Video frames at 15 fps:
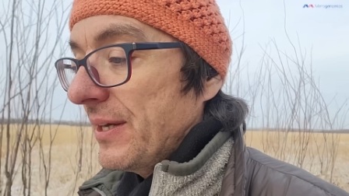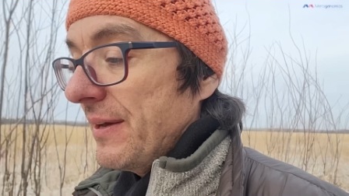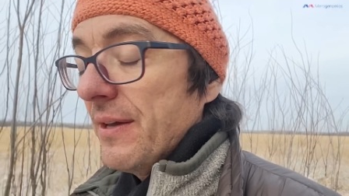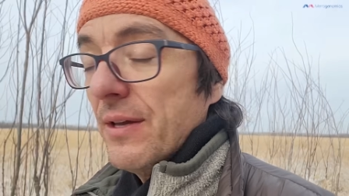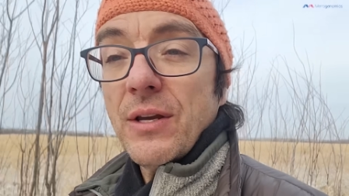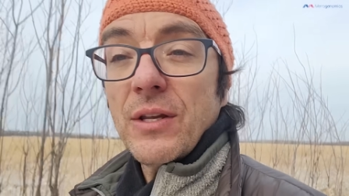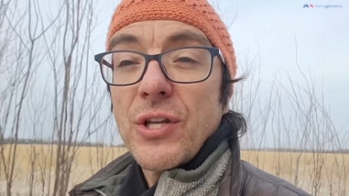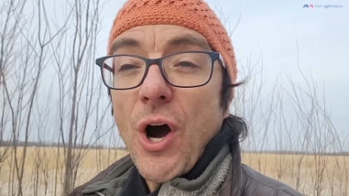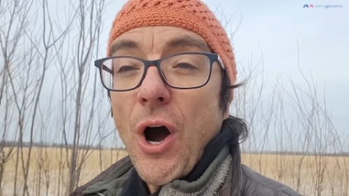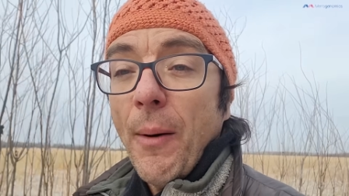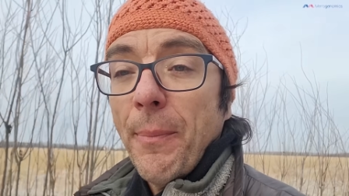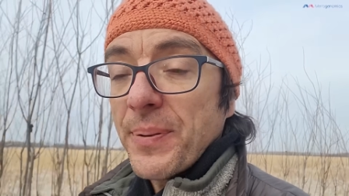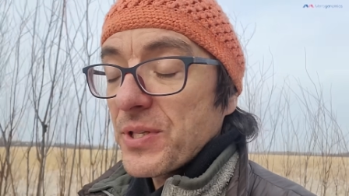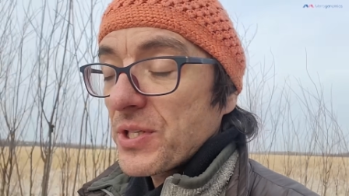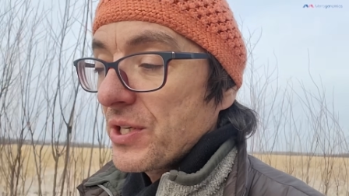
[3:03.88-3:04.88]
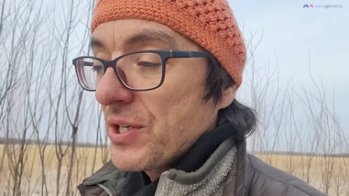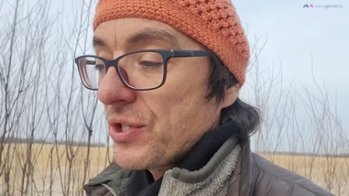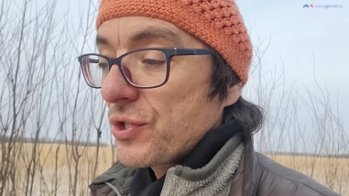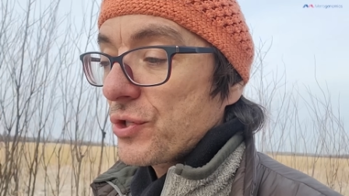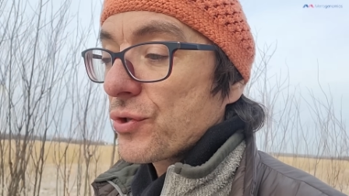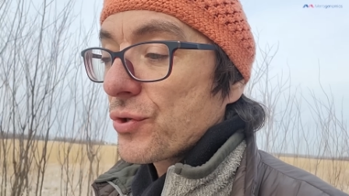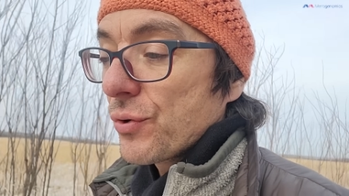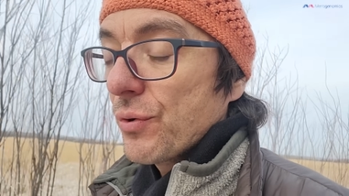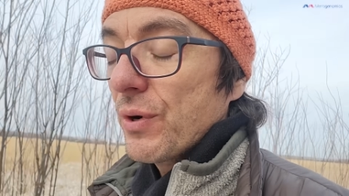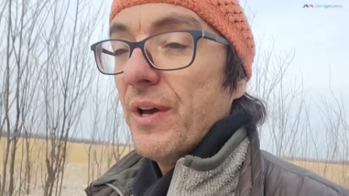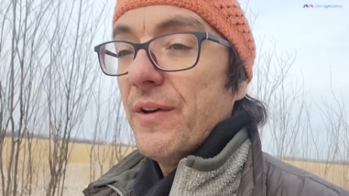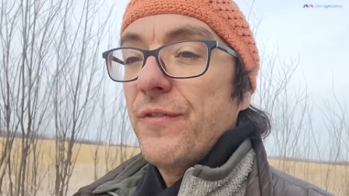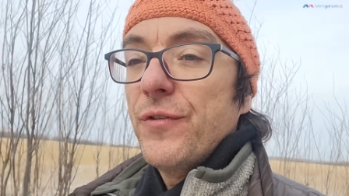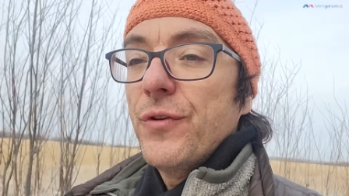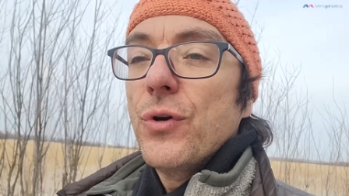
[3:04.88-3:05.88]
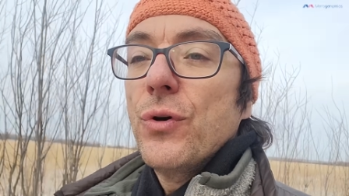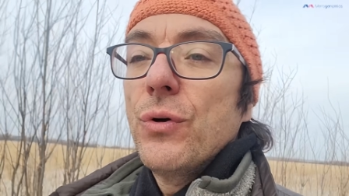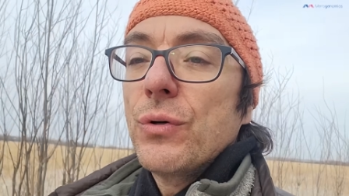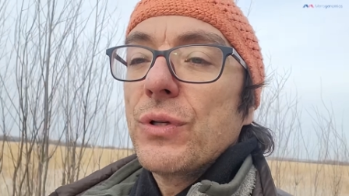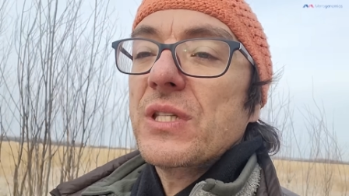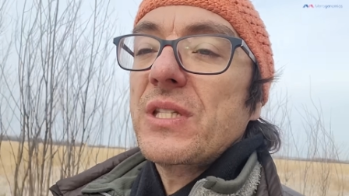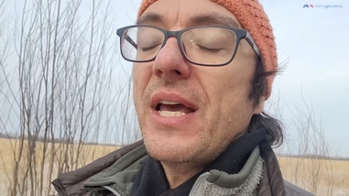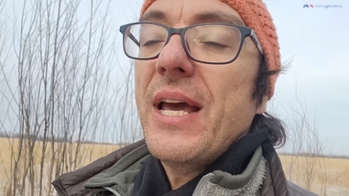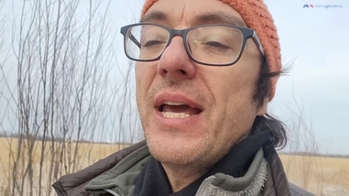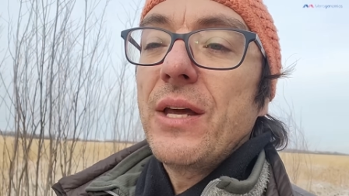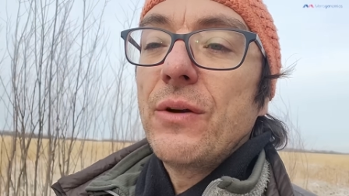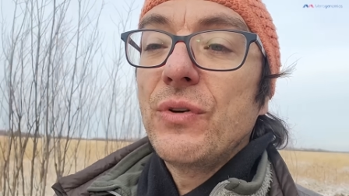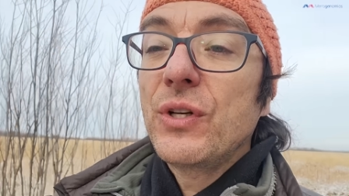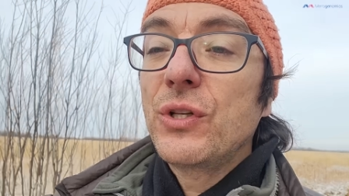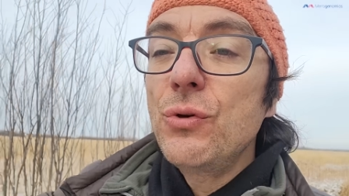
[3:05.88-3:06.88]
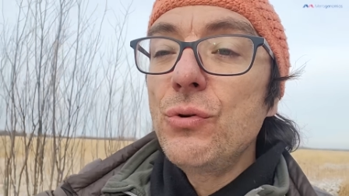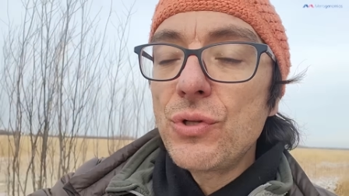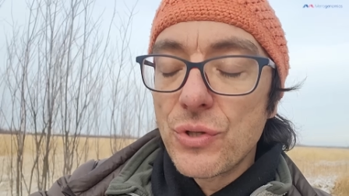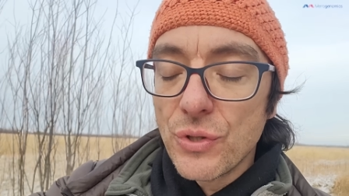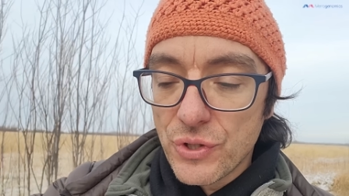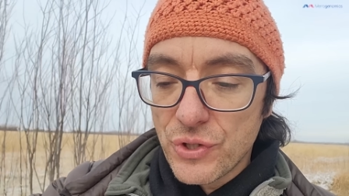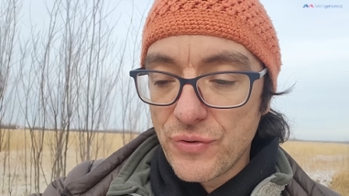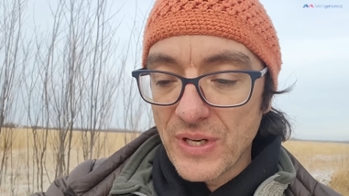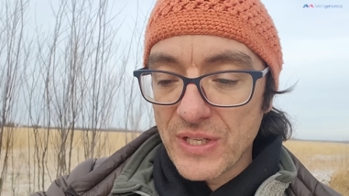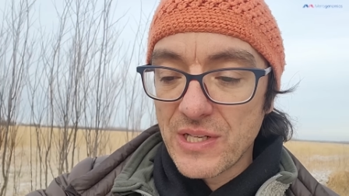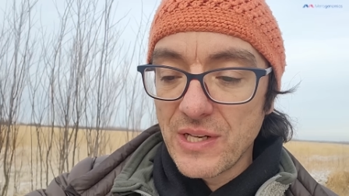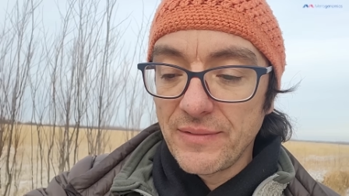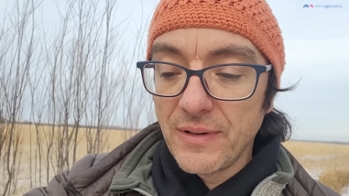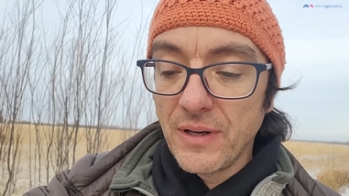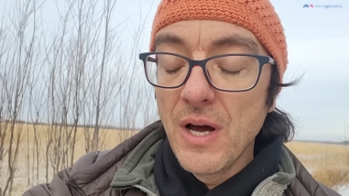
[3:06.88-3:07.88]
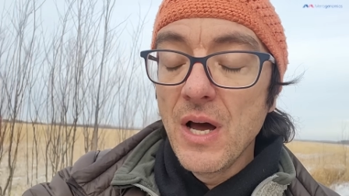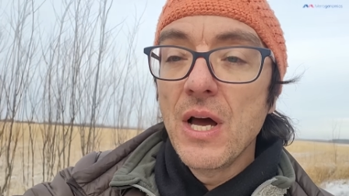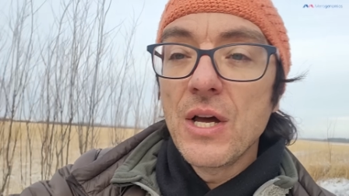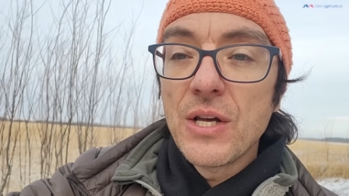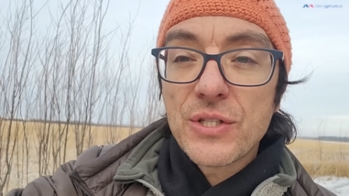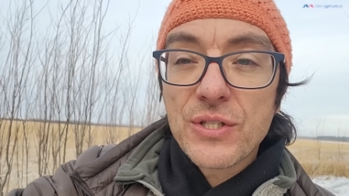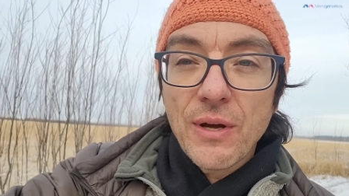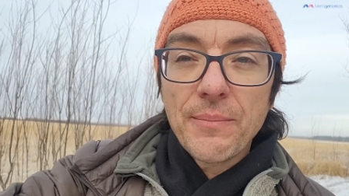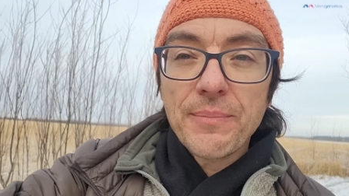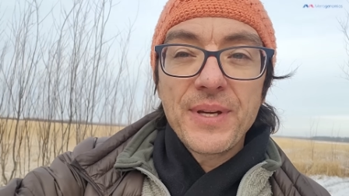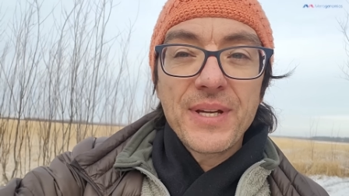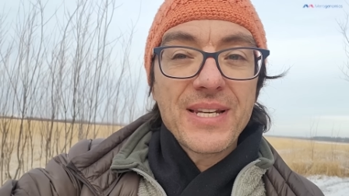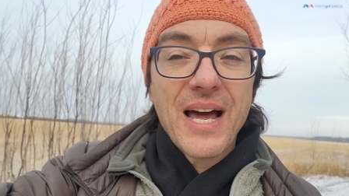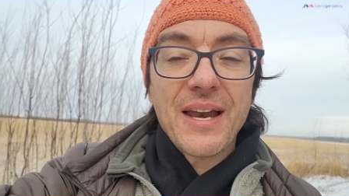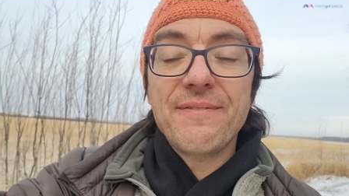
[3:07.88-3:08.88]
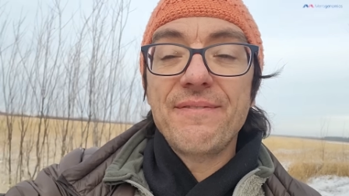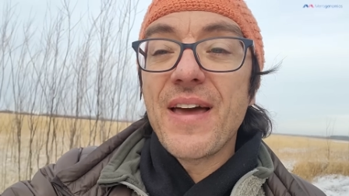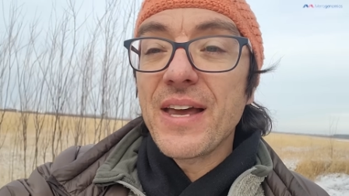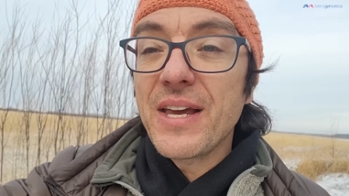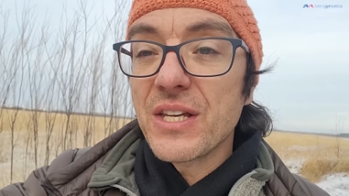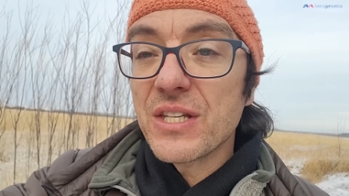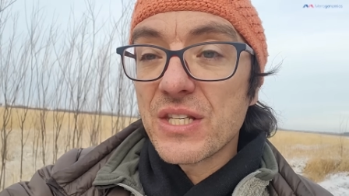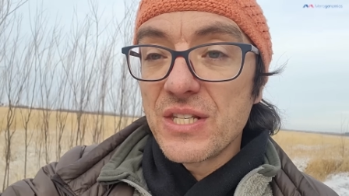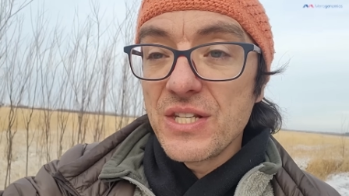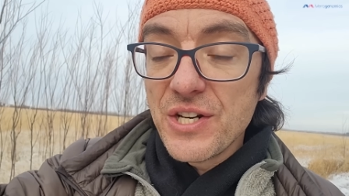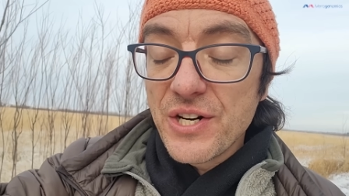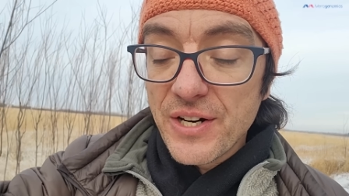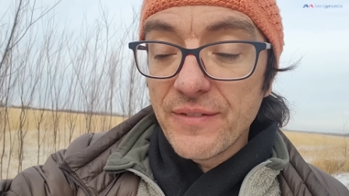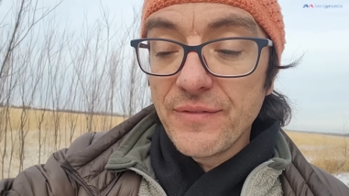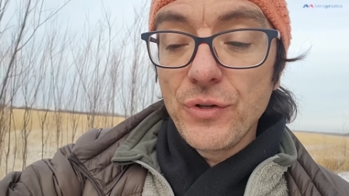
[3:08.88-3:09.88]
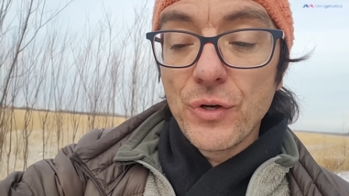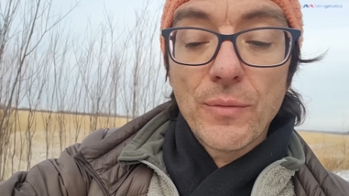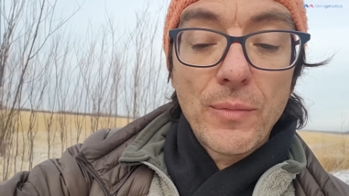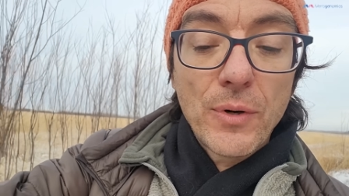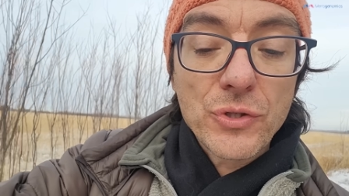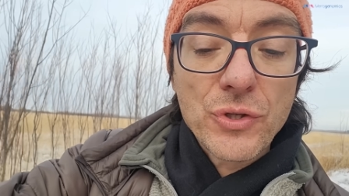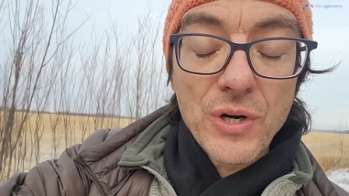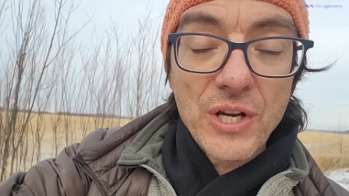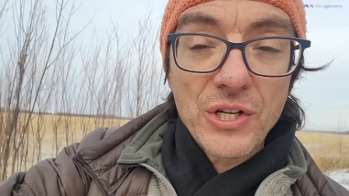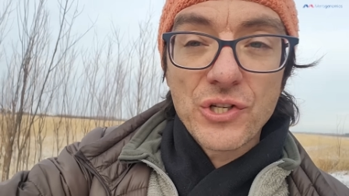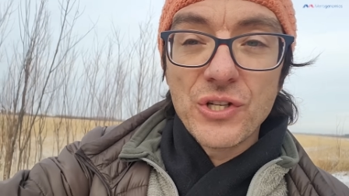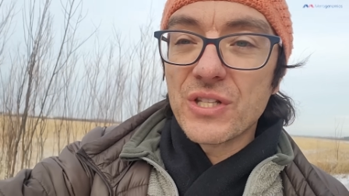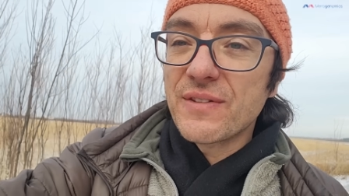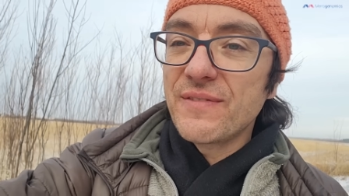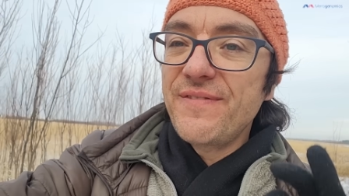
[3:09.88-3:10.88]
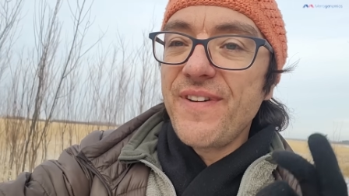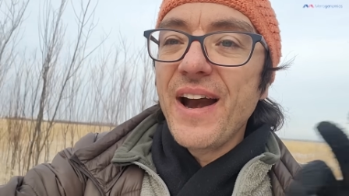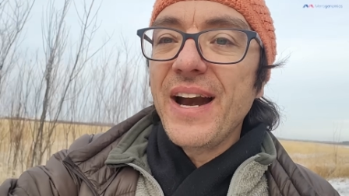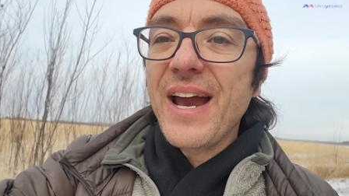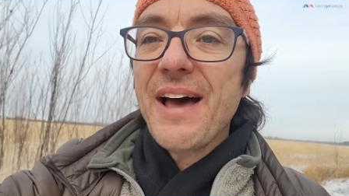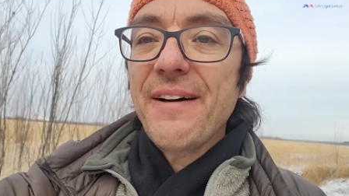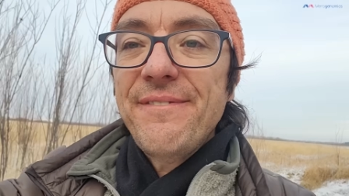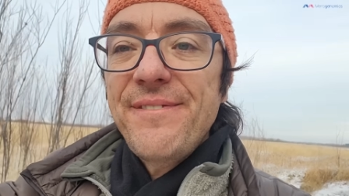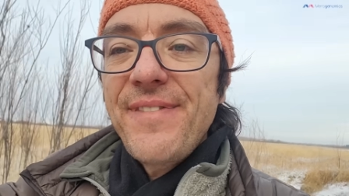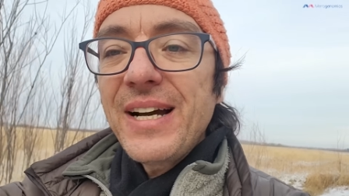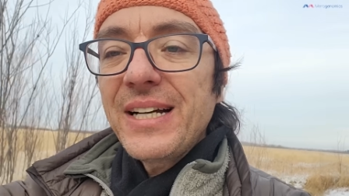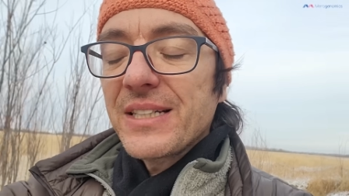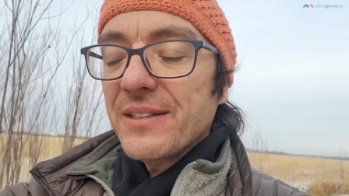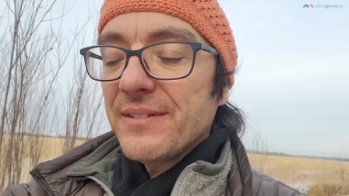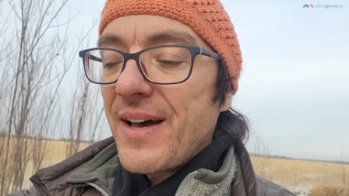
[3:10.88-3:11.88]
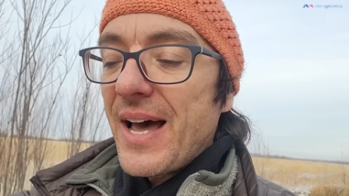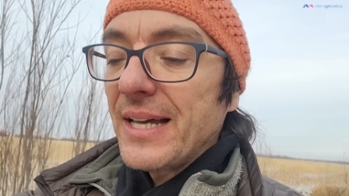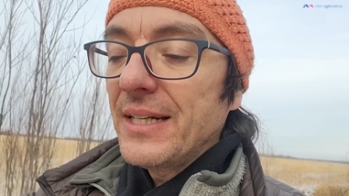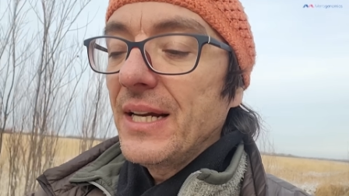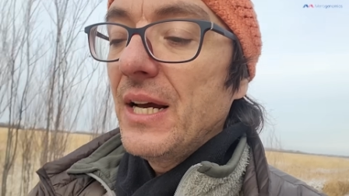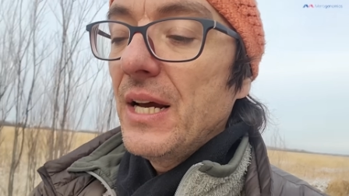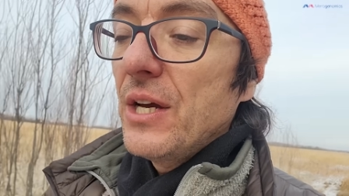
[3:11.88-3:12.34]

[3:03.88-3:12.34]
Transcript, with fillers: uh, the opposite is true. If you say reduce your stress level, something that vagus nerve neuromodulation is very effective at,